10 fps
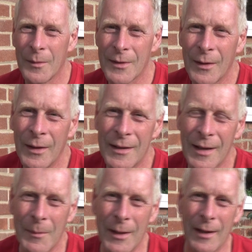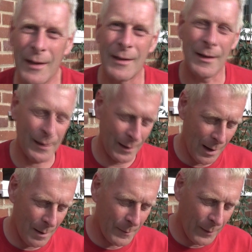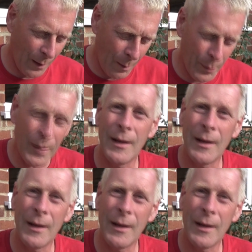So he sent me this. I'll put